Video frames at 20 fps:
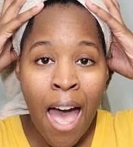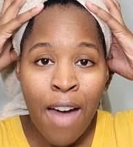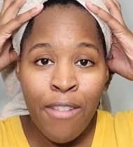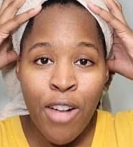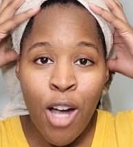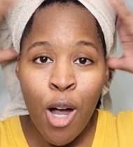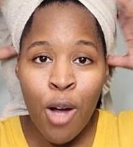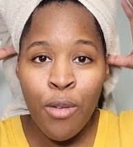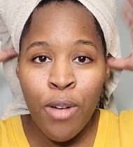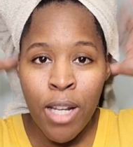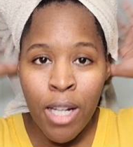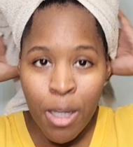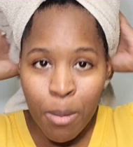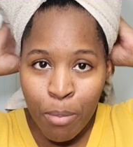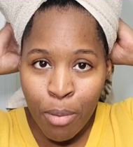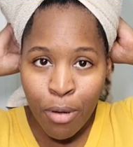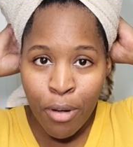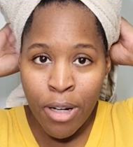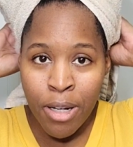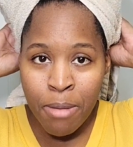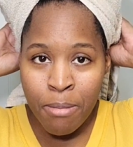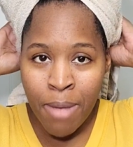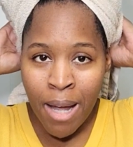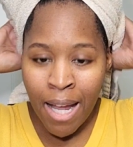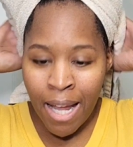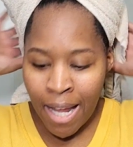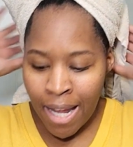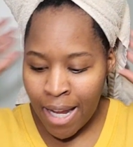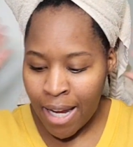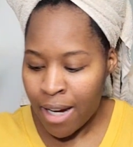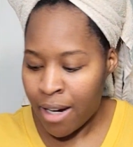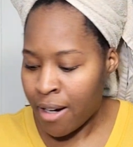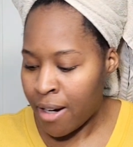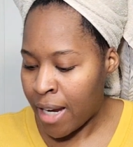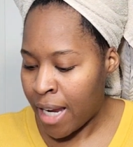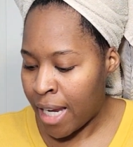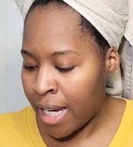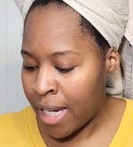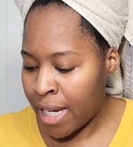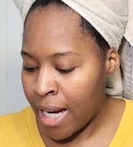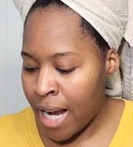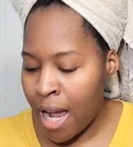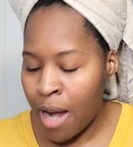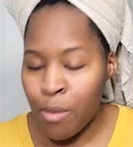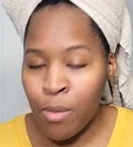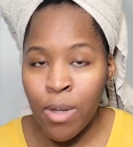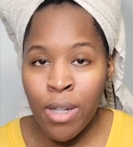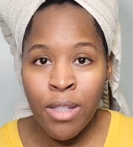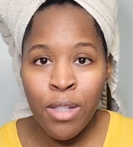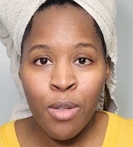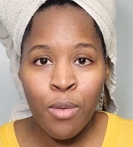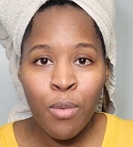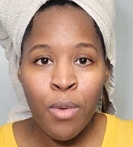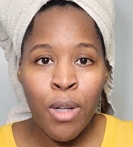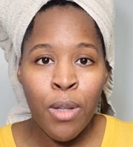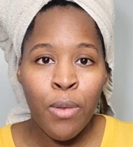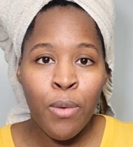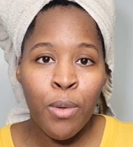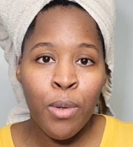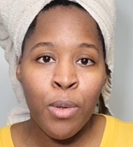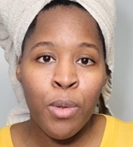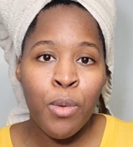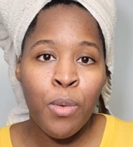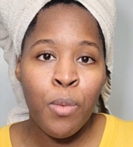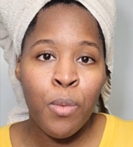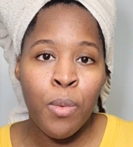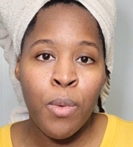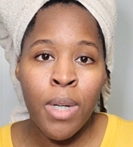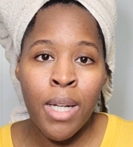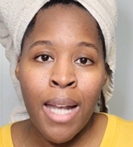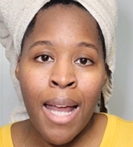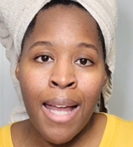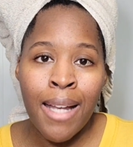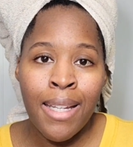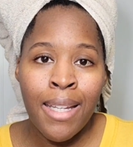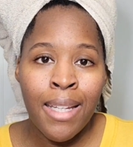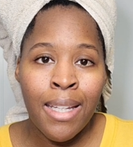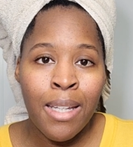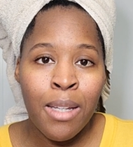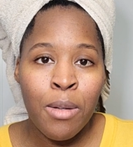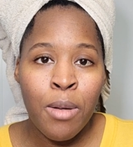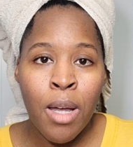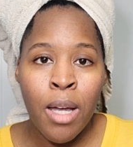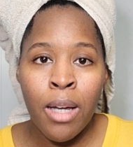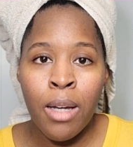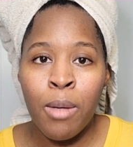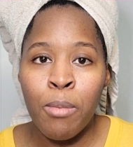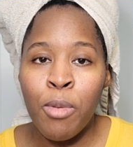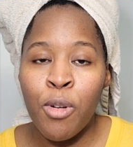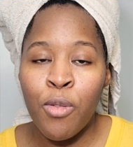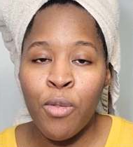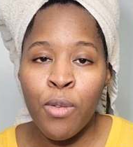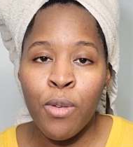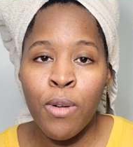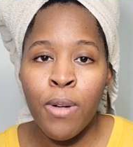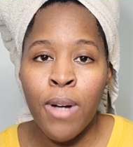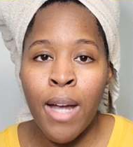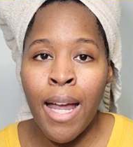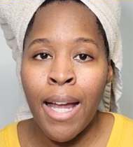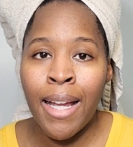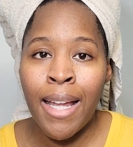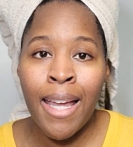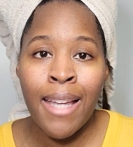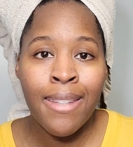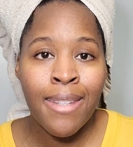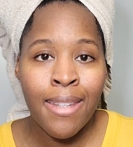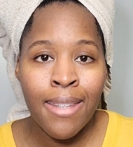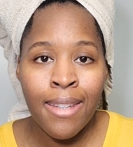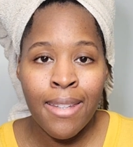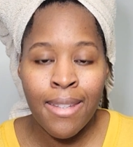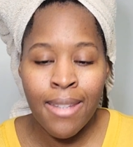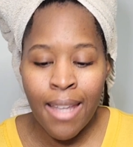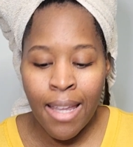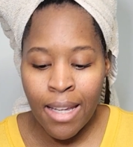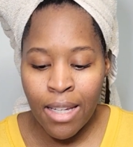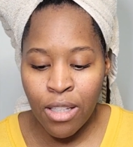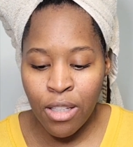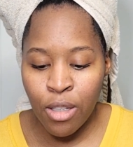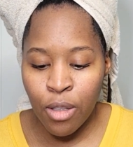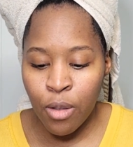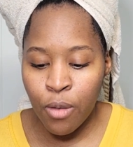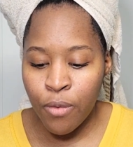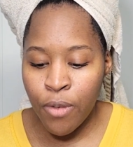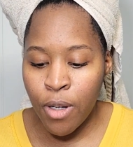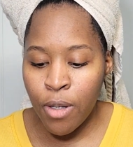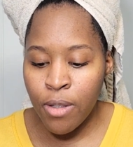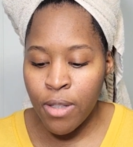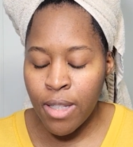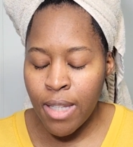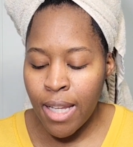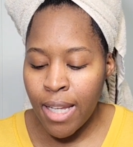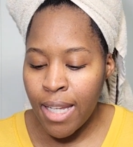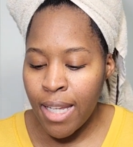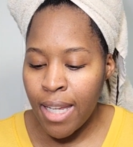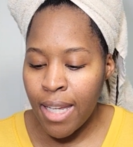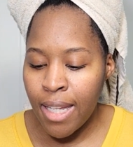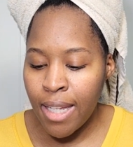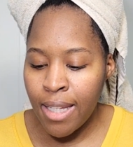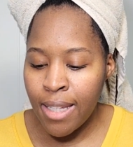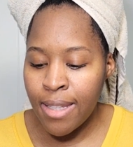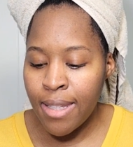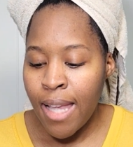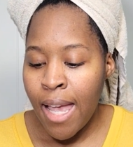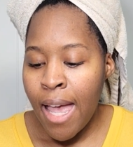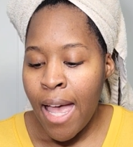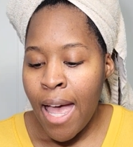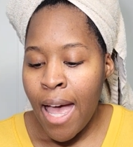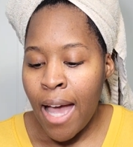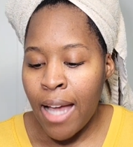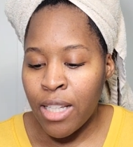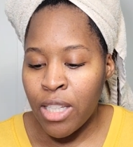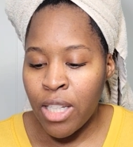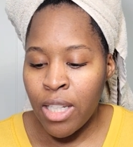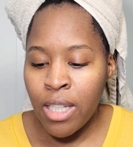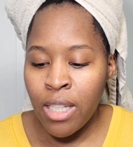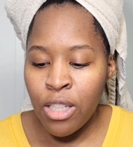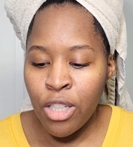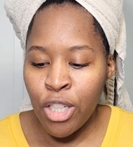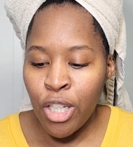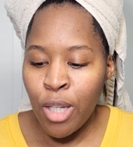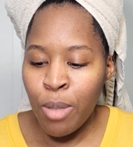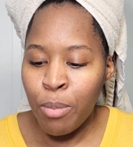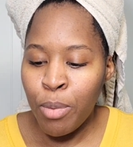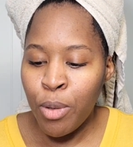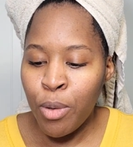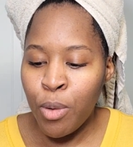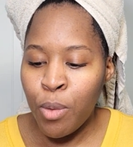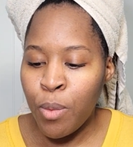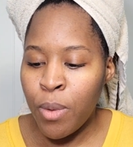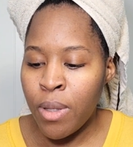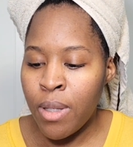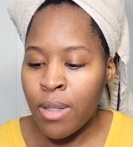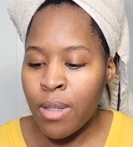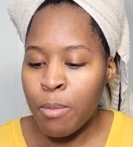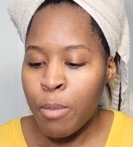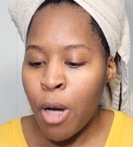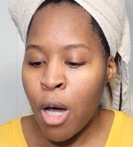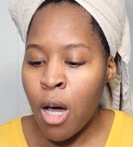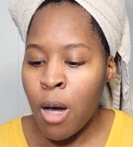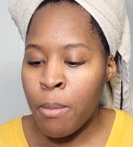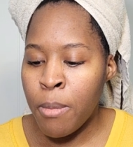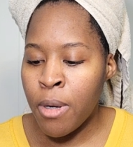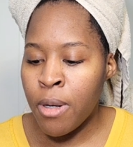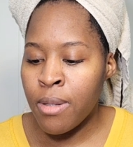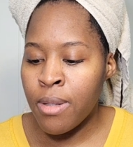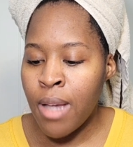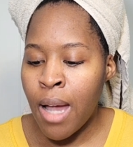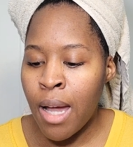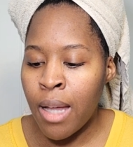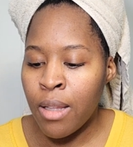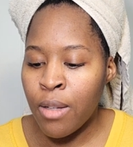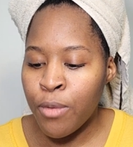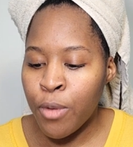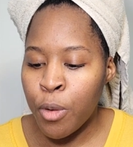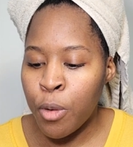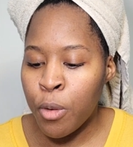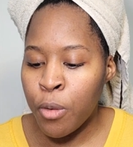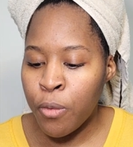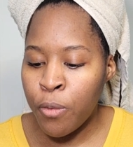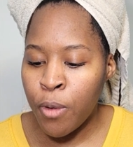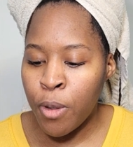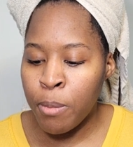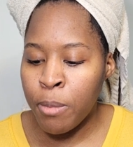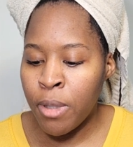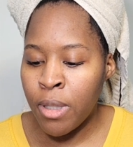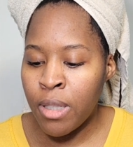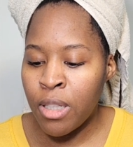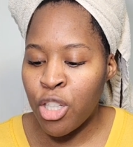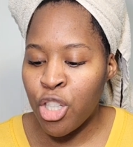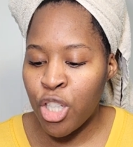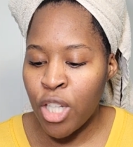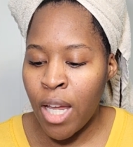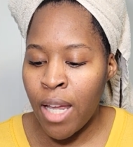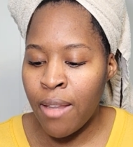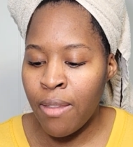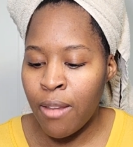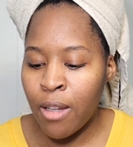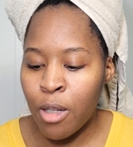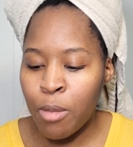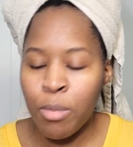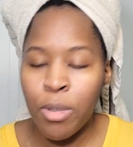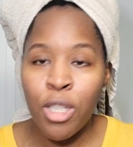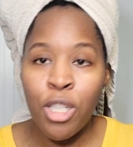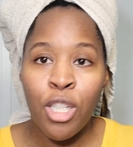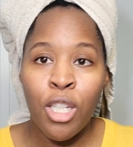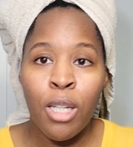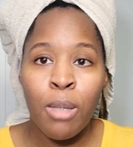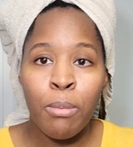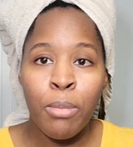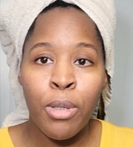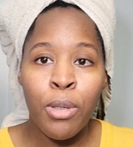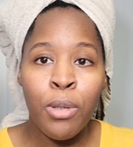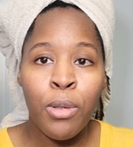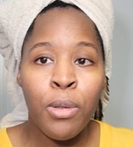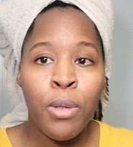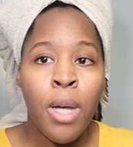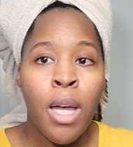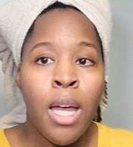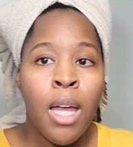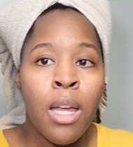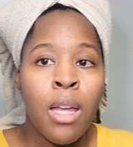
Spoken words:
I've already prepped my hair, and I want to run through what I did before I got to this stage. So the first thing is I did shampoo with this Palmer's Olive Oil Formula Shine Therapy Shampoo.